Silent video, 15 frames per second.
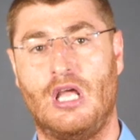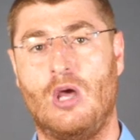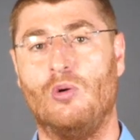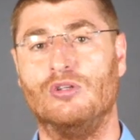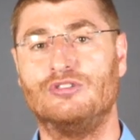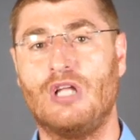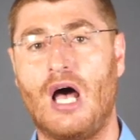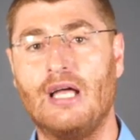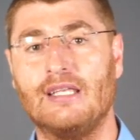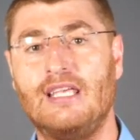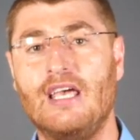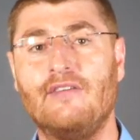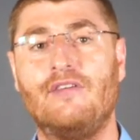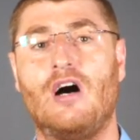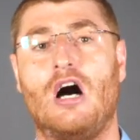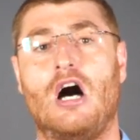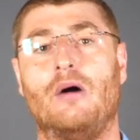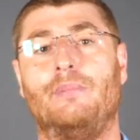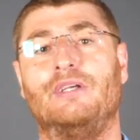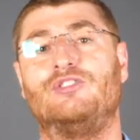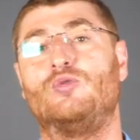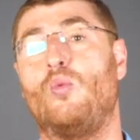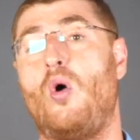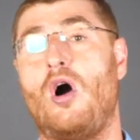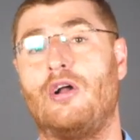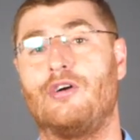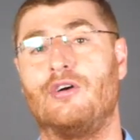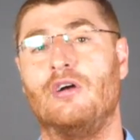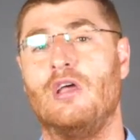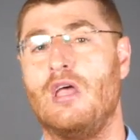It will not give up its
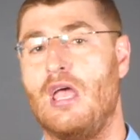water.